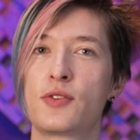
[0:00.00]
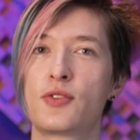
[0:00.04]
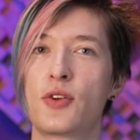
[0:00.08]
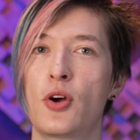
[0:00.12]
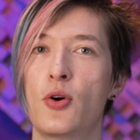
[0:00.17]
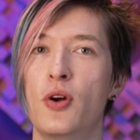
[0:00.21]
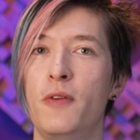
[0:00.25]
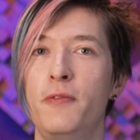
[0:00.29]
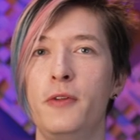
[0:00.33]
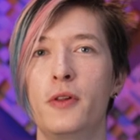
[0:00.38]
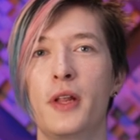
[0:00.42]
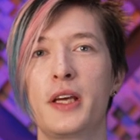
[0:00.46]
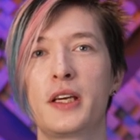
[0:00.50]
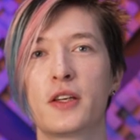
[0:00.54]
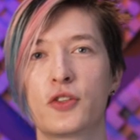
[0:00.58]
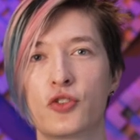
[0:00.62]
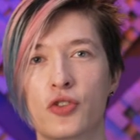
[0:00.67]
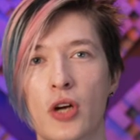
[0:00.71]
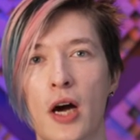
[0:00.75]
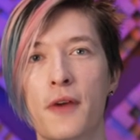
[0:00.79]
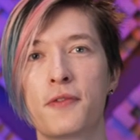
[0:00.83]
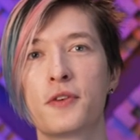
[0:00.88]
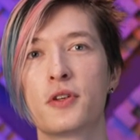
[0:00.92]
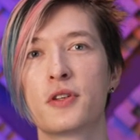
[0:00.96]
So if you like a
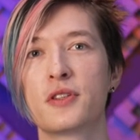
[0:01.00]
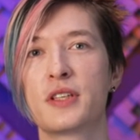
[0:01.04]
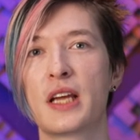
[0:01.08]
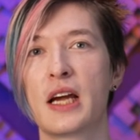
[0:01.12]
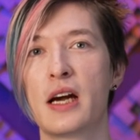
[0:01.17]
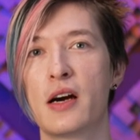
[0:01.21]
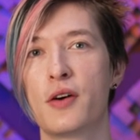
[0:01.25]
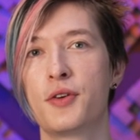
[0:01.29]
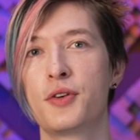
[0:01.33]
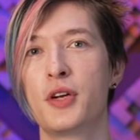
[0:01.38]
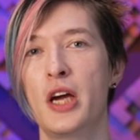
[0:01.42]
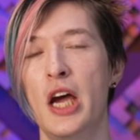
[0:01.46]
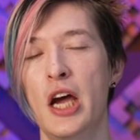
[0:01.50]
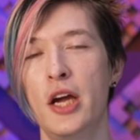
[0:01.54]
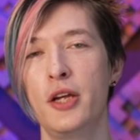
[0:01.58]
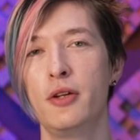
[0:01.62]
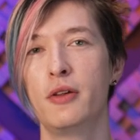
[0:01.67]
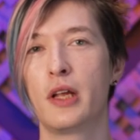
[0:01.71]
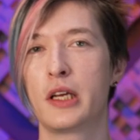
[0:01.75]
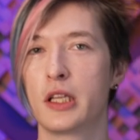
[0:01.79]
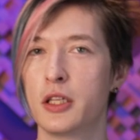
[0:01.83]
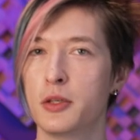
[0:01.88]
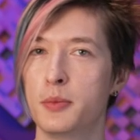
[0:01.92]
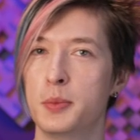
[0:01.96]
softer sound,
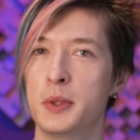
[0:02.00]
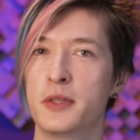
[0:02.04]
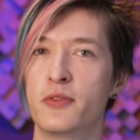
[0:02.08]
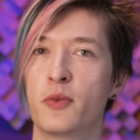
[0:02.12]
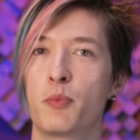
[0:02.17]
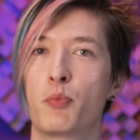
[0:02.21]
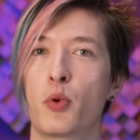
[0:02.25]
you like a little bit of